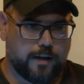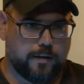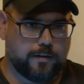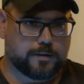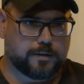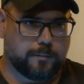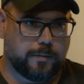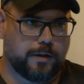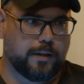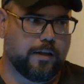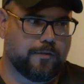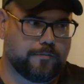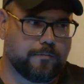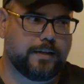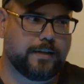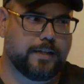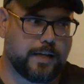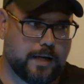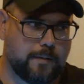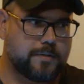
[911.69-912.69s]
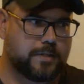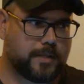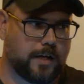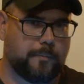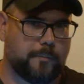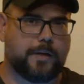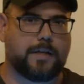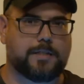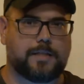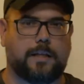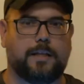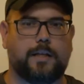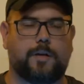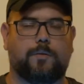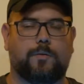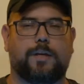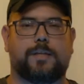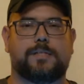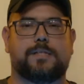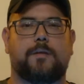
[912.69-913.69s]
somebody loved my DM style because I
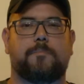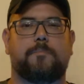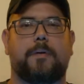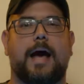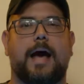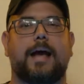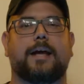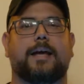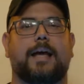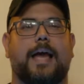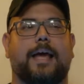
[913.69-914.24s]
literally sit back